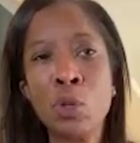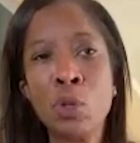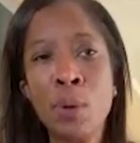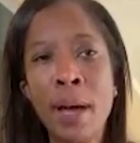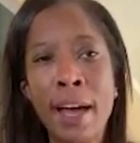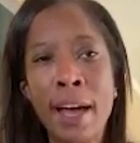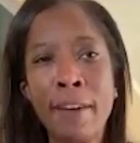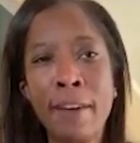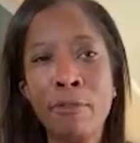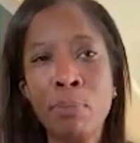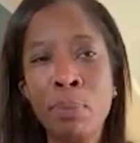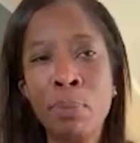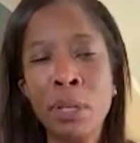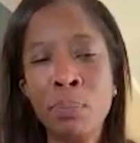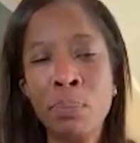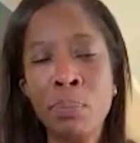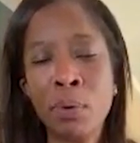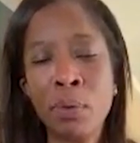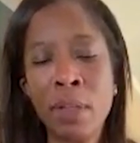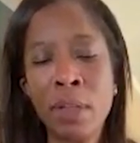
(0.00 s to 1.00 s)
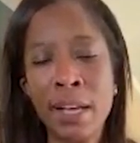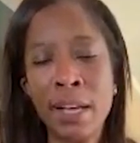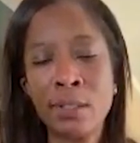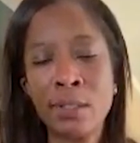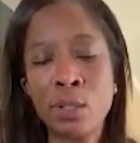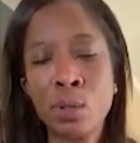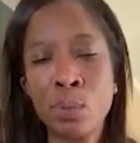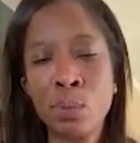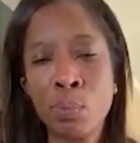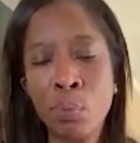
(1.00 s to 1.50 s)
you have people
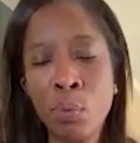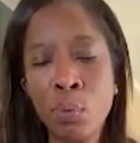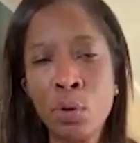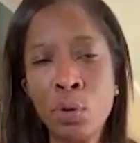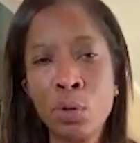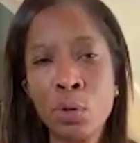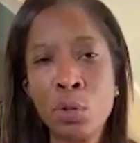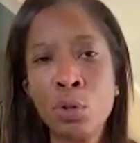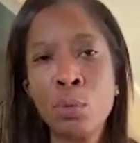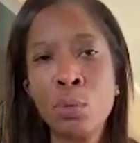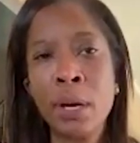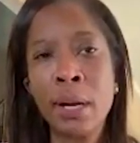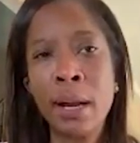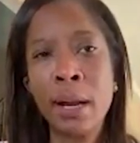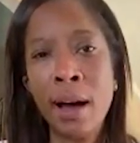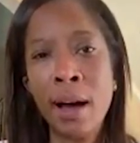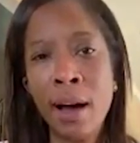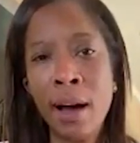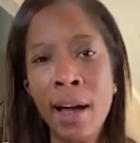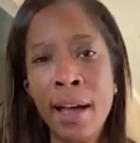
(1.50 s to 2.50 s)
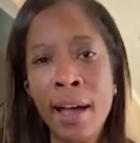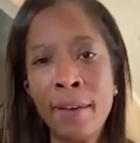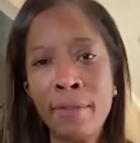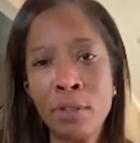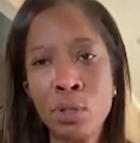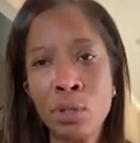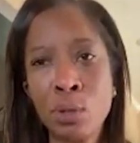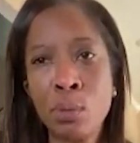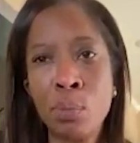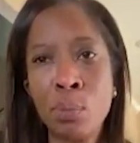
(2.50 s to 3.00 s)
that support you, and I
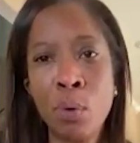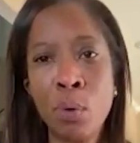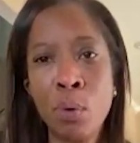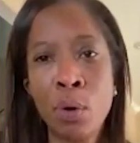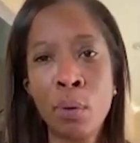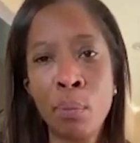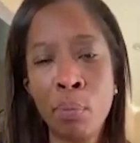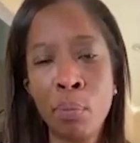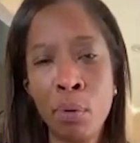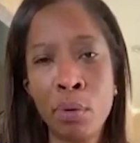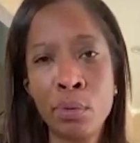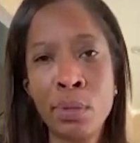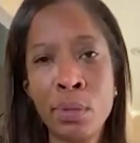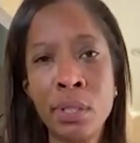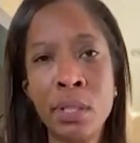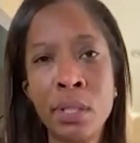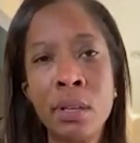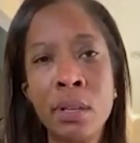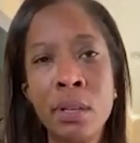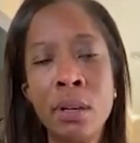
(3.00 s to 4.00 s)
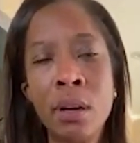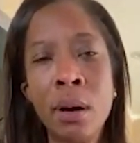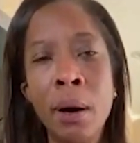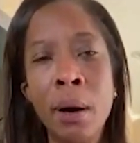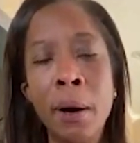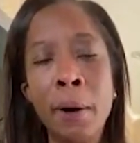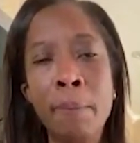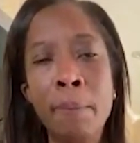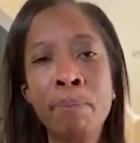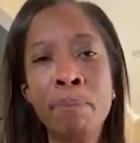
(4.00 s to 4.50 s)
have a support person,
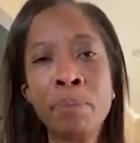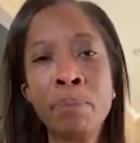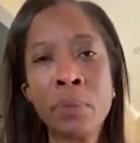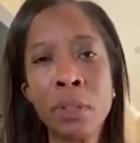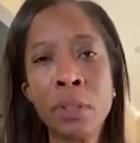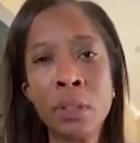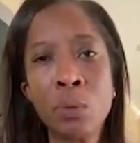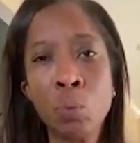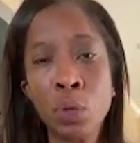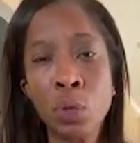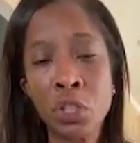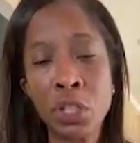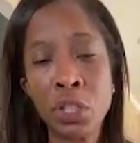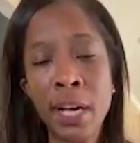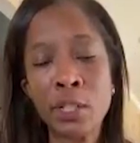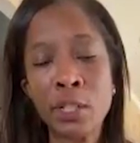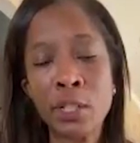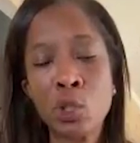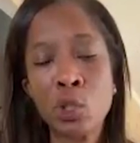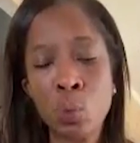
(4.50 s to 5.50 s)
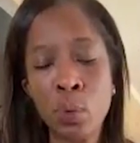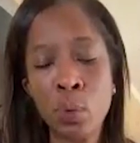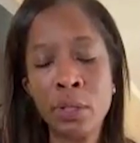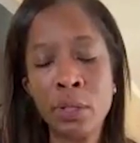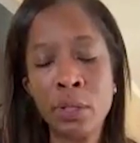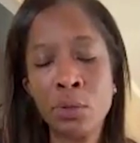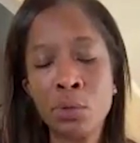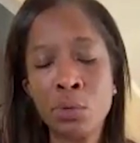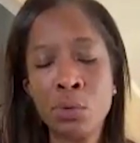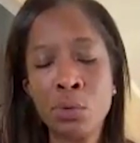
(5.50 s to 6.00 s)
which has
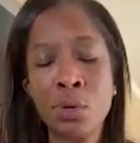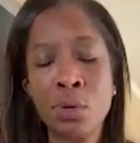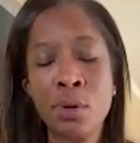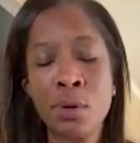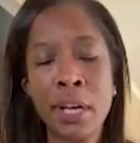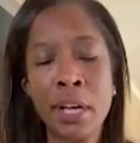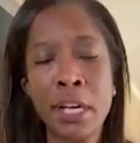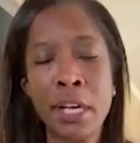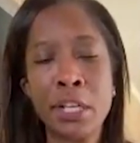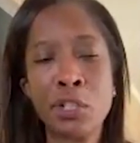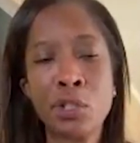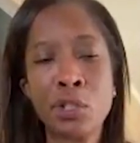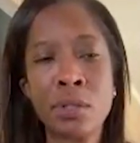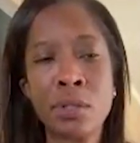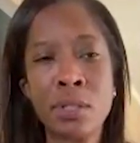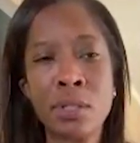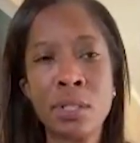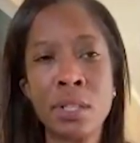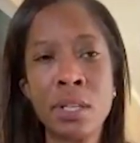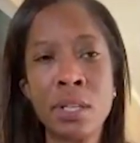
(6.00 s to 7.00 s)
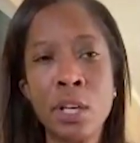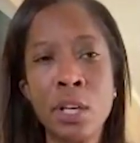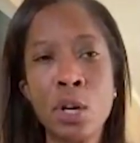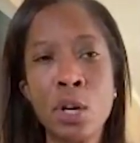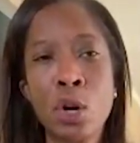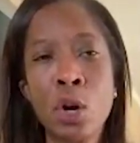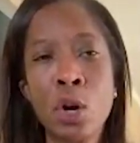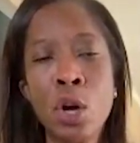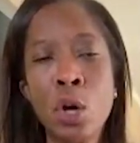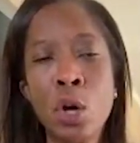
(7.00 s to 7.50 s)
twins through your agency
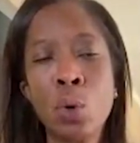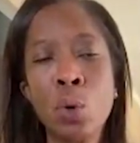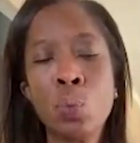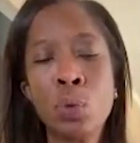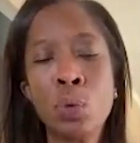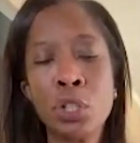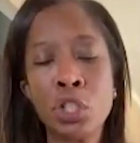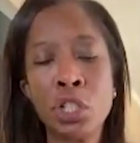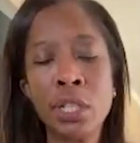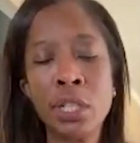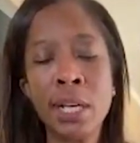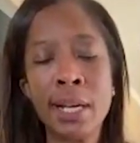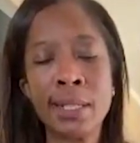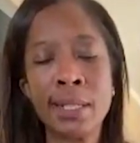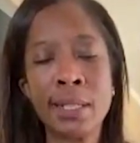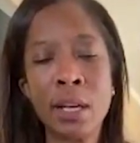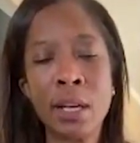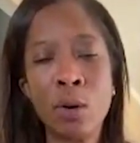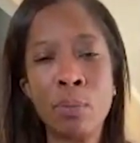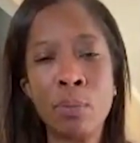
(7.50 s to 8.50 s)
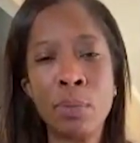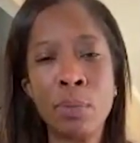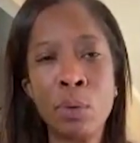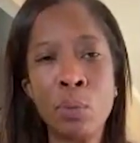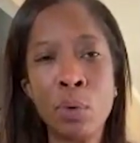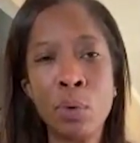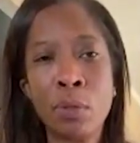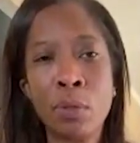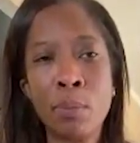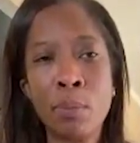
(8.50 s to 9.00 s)
here, which she has helped
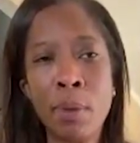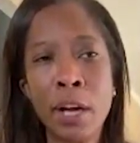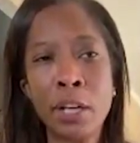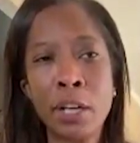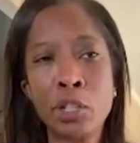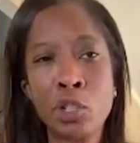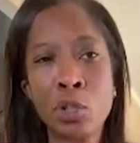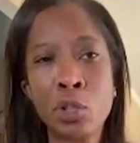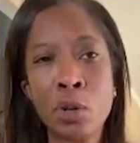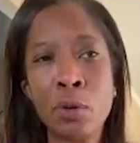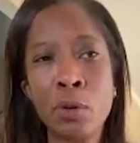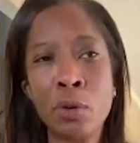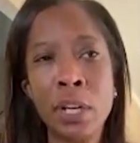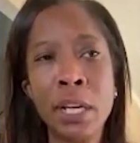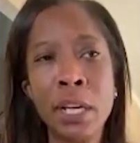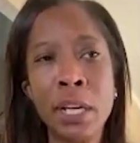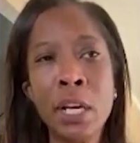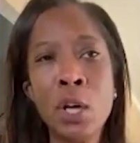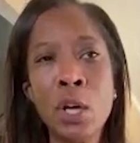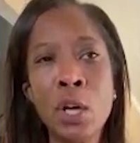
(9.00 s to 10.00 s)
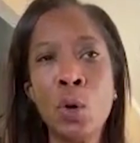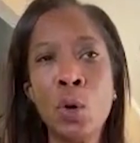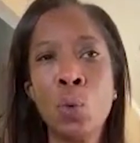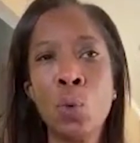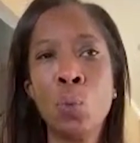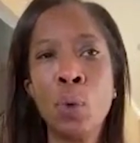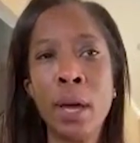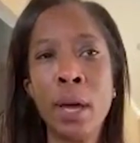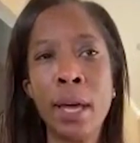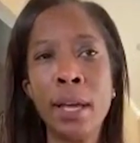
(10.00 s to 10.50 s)
me with my journey.
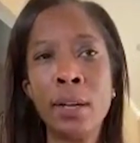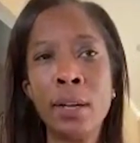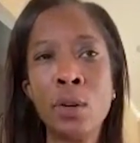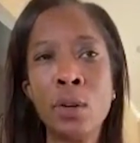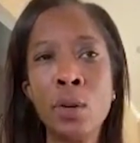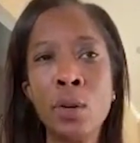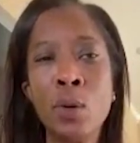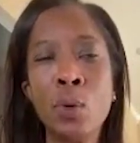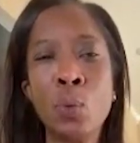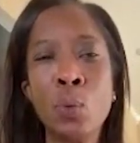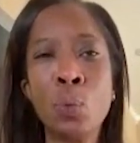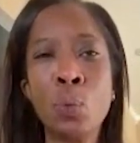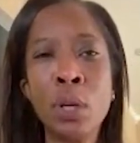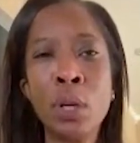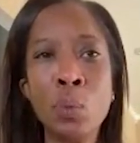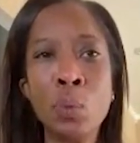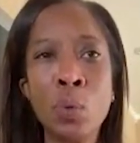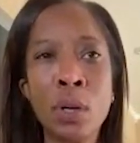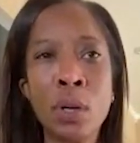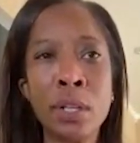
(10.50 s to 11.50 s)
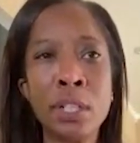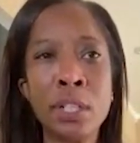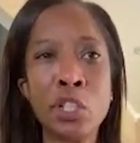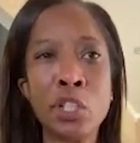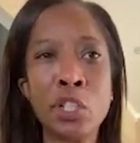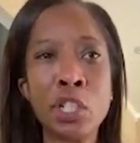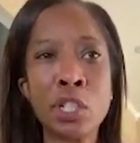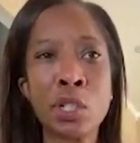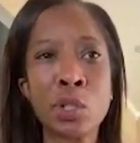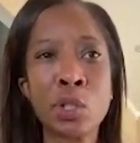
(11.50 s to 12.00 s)
When we want to
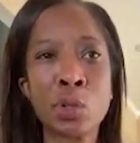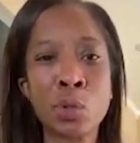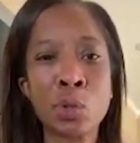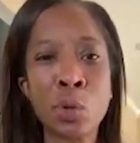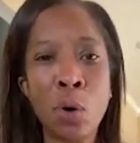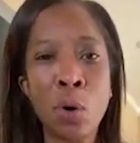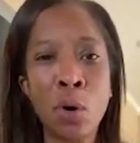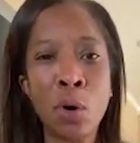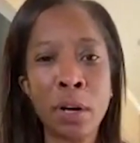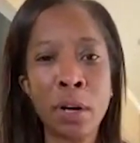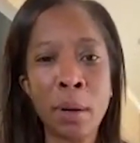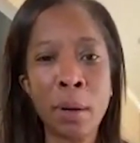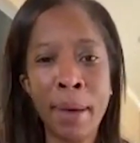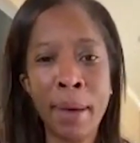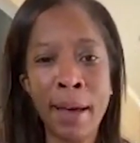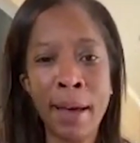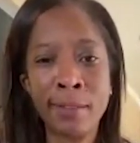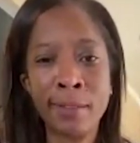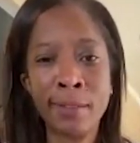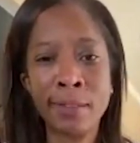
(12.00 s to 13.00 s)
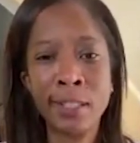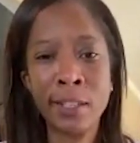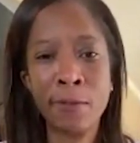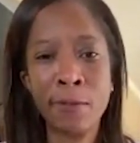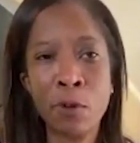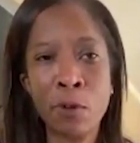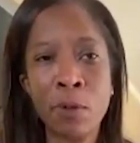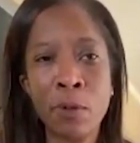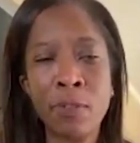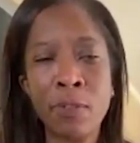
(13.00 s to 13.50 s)
just talk about
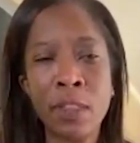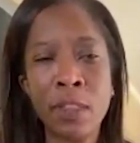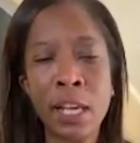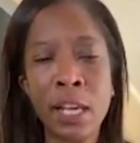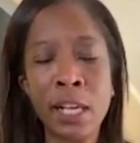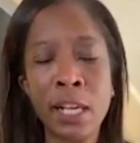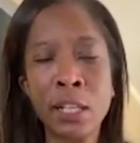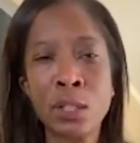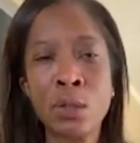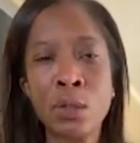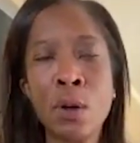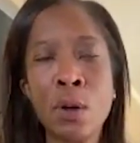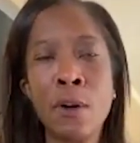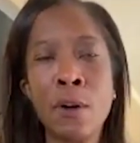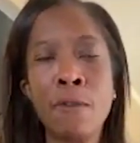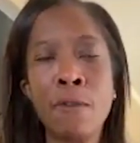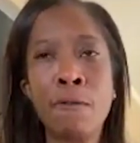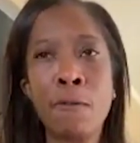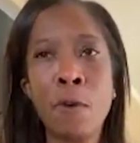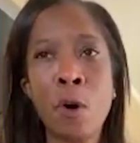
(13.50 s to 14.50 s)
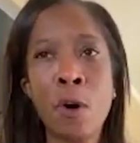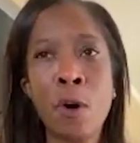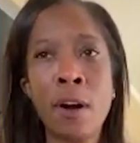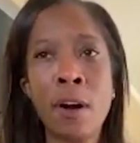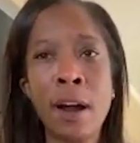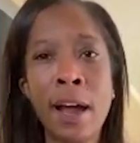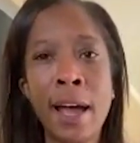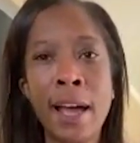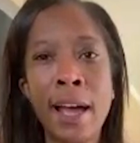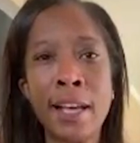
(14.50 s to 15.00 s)
different things,
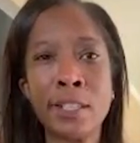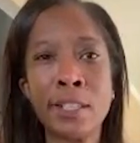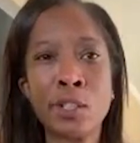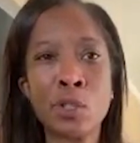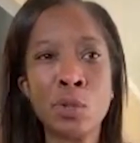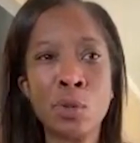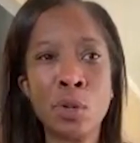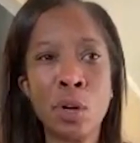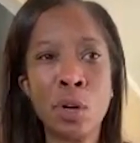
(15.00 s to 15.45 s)
far as,